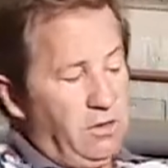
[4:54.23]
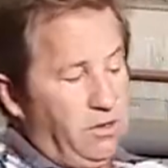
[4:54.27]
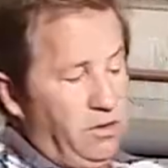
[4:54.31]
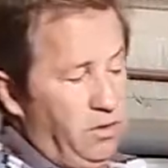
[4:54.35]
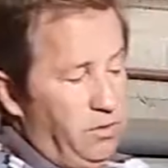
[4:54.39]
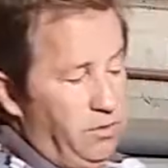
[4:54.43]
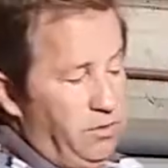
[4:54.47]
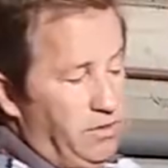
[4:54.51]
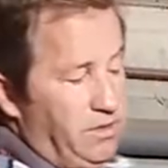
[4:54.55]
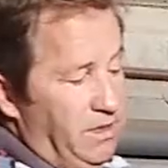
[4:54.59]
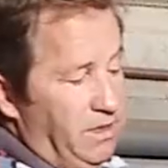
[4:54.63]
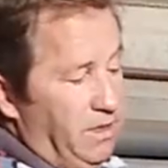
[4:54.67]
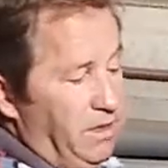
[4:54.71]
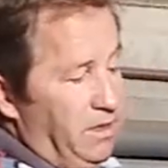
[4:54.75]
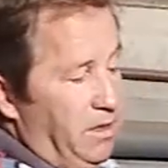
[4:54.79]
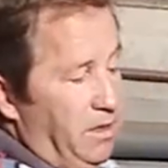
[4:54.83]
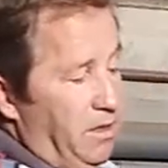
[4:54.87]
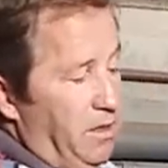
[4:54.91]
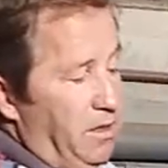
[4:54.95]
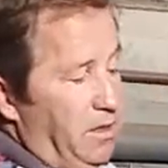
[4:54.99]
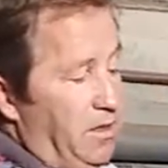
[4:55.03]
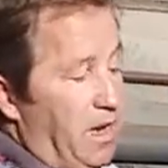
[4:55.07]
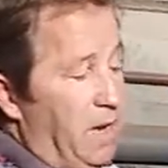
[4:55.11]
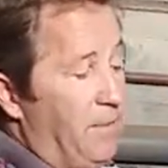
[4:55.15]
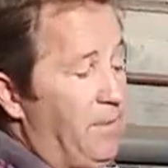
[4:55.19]
using,
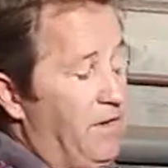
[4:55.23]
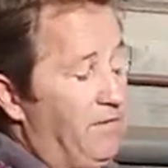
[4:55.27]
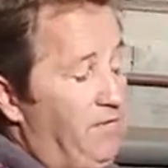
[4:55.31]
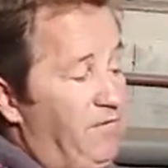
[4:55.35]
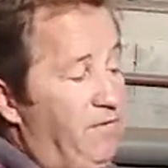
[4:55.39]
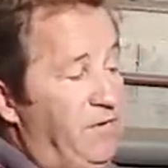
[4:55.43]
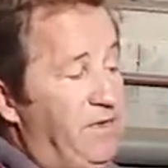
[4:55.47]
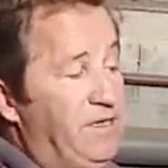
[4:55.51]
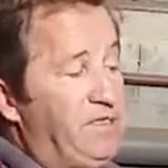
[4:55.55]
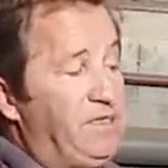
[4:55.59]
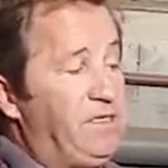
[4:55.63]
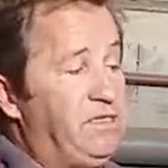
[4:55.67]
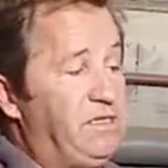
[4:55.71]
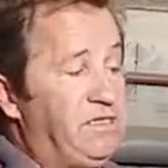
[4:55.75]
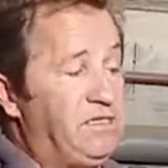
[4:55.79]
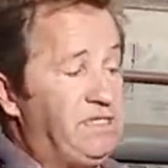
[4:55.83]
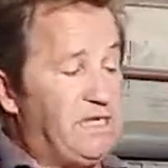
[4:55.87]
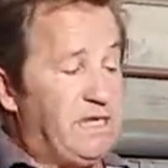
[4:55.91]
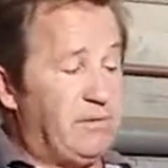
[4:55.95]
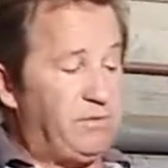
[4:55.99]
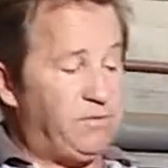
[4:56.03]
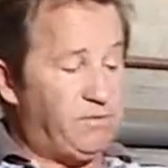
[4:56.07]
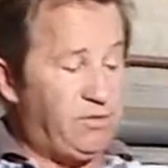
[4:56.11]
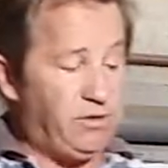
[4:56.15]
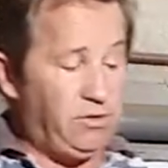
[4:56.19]
I mean, for instance,
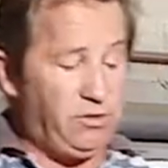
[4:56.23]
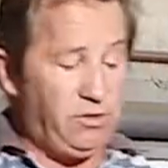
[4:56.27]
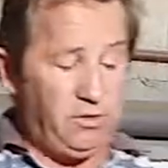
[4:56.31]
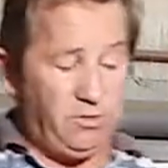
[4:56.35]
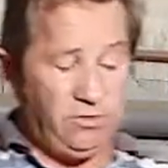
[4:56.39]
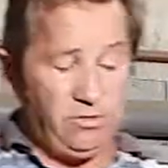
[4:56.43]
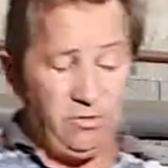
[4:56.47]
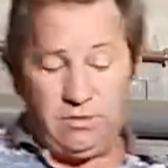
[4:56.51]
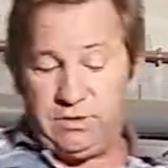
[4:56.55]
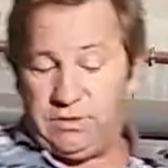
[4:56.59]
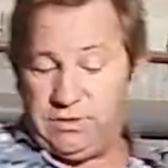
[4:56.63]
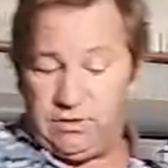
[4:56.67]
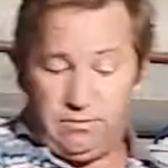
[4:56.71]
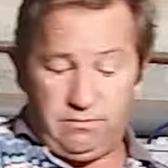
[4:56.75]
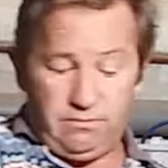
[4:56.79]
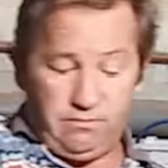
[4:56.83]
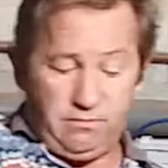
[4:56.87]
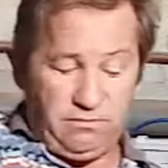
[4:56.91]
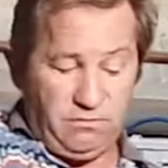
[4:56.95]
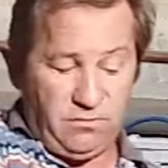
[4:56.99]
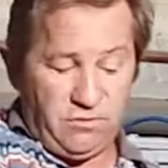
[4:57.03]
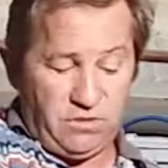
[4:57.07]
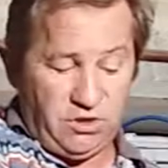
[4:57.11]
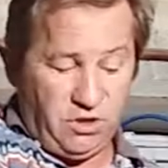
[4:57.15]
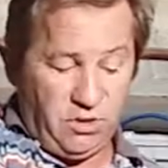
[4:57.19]
Gibson use
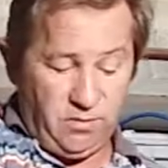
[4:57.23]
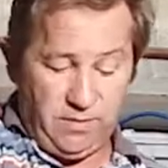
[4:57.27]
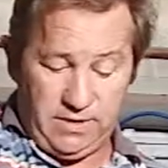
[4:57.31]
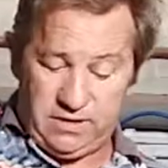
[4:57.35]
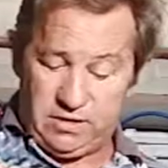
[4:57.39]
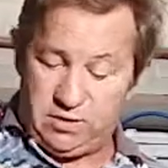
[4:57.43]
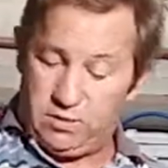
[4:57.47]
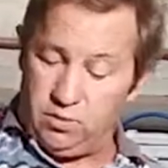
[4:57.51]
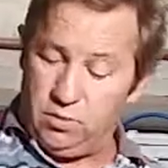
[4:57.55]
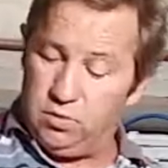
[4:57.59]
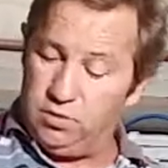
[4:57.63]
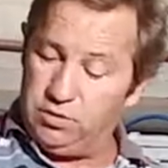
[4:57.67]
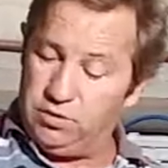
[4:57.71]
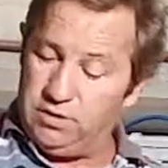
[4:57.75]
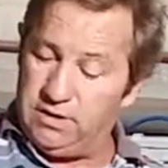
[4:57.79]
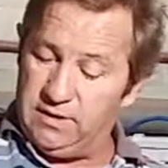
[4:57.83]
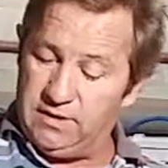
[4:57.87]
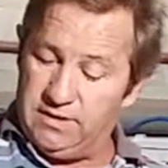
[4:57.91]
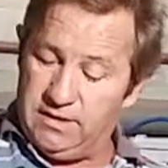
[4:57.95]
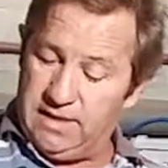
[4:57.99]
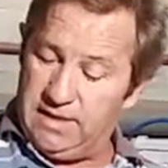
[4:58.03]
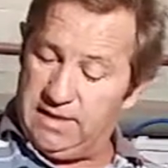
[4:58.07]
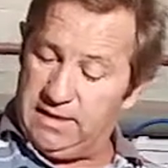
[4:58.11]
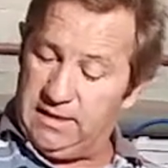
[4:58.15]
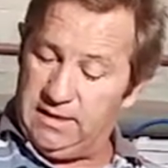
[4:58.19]
2-inch wood
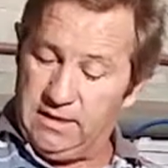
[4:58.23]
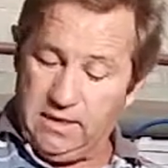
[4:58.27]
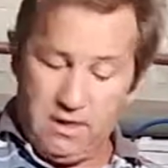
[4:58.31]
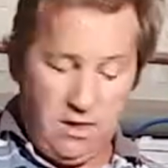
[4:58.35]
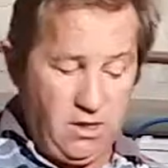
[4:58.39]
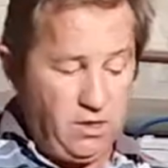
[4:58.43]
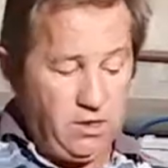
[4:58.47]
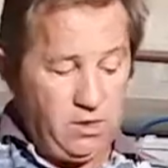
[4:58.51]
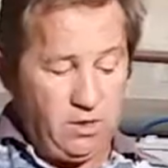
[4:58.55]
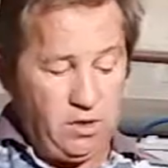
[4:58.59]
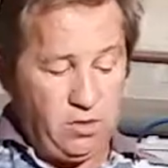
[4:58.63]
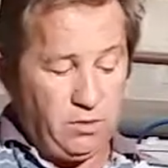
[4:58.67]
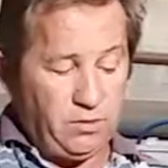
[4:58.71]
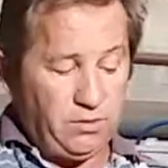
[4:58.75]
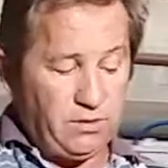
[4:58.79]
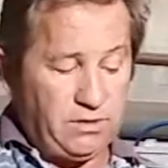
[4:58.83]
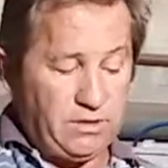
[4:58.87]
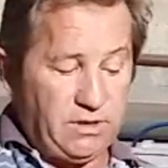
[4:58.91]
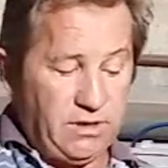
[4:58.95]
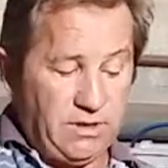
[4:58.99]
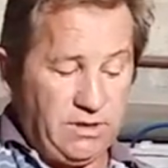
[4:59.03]
and they cut,